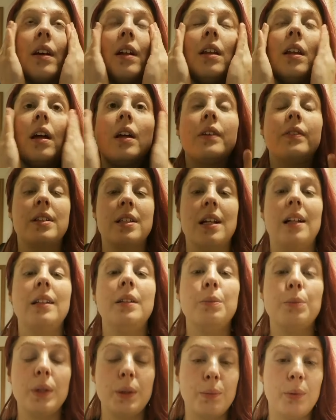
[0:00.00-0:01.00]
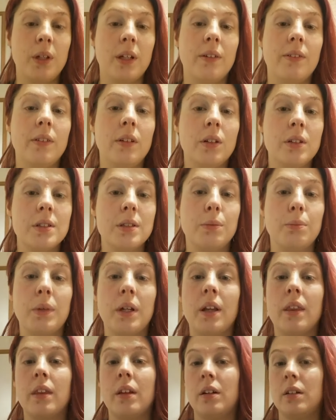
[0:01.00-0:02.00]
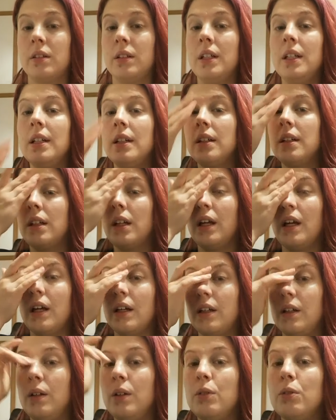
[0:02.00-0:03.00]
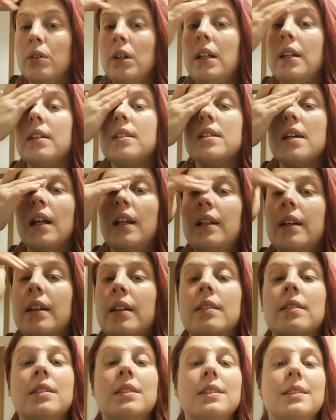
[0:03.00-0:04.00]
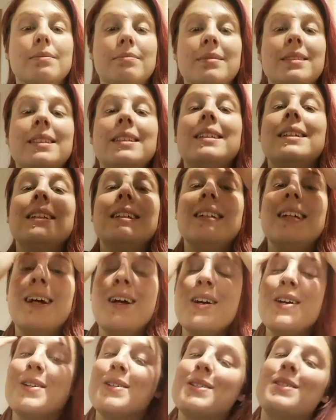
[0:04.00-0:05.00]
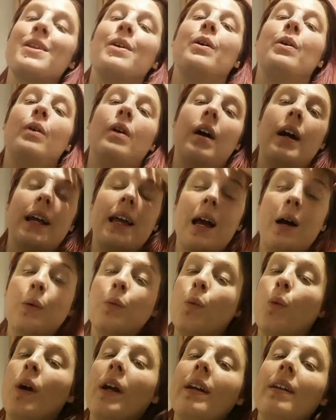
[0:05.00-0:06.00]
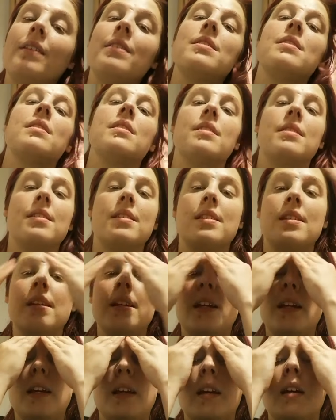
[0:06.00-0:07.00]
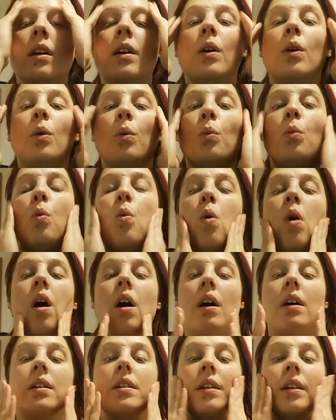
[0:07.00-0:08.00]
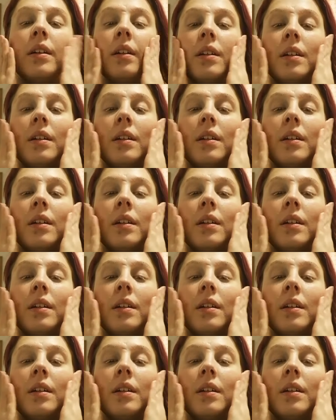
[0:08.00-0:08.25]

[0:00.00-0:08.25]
a lot of Italian people have looked at me and thought, yeah, you look really Italian. So I can't wait to see what